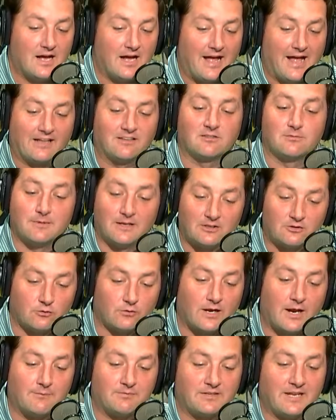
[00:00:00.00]
I had some
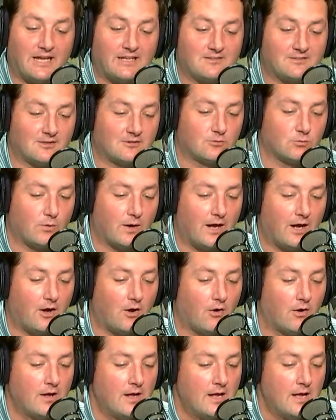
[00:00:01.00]
injury updates as
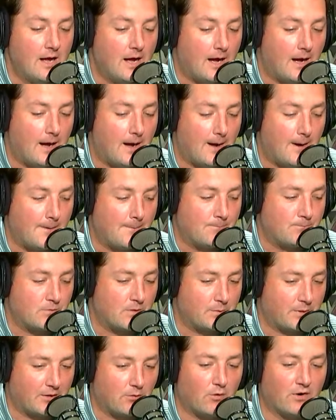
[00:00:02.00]
well.
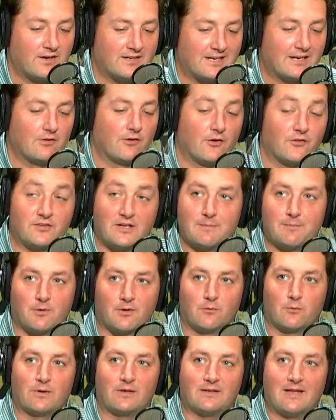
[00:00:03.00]
But I wanted to get a little
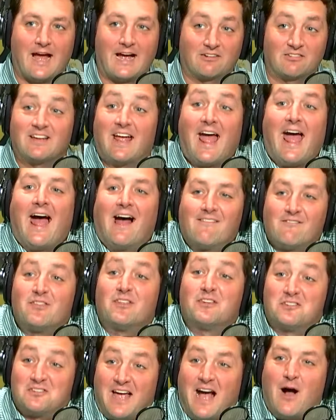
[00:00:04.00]
deeper, and we actually have
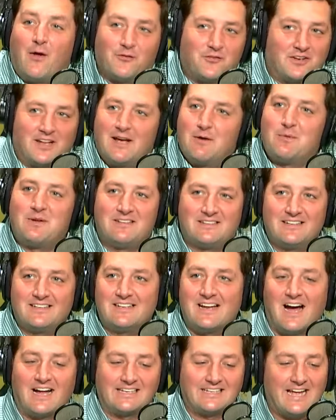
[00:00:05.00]
the sound today. We
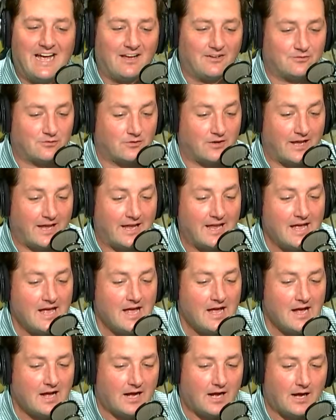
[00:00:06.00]
did not yesterday.
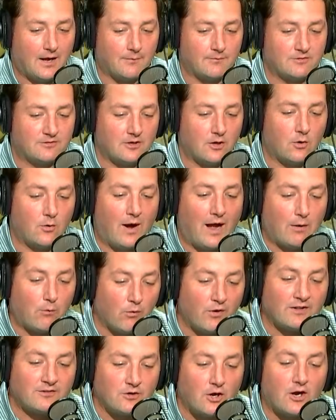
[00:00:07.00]
So I
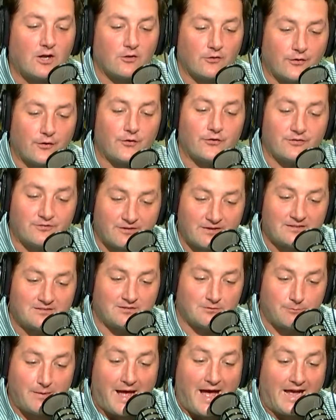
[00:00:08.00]
want to talk a little
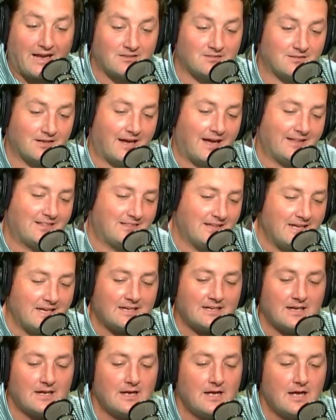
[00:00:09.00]
defensive backs. I
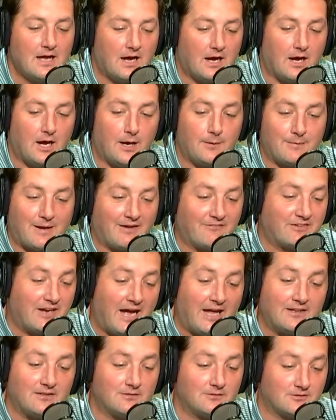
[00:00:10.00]
think I've
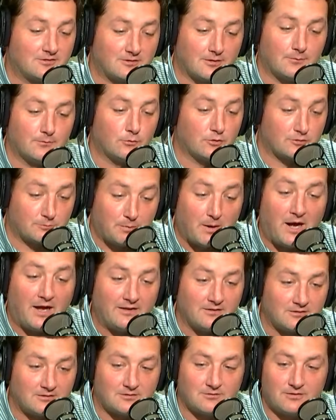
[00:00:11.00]
gotten some
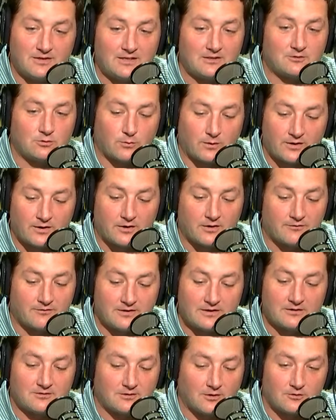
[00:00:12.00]
response via Twitter,
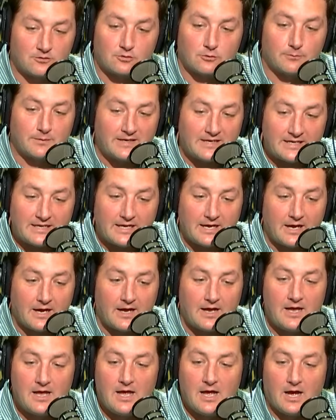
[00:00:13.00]
via social
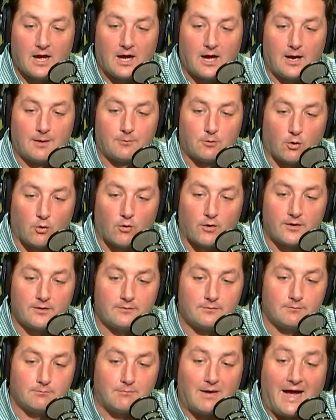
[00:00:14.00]
media,
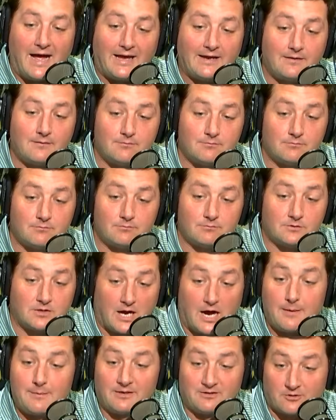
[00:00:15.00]
on my
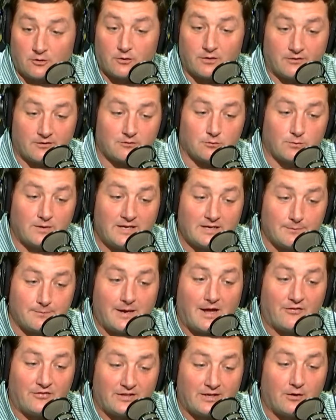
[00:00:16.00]
comments earlier this week
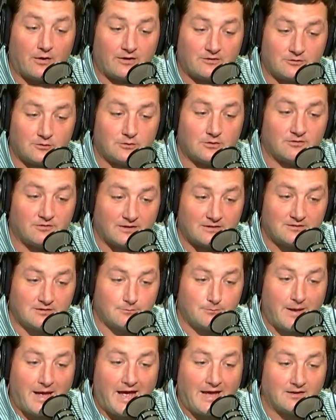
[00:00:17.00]
about the LSU
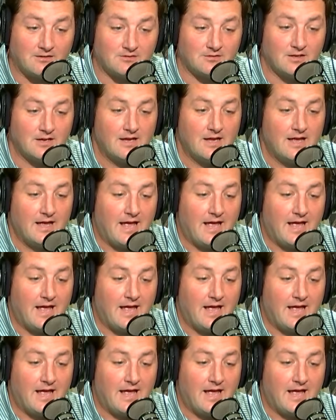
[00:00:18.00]
defensive backs.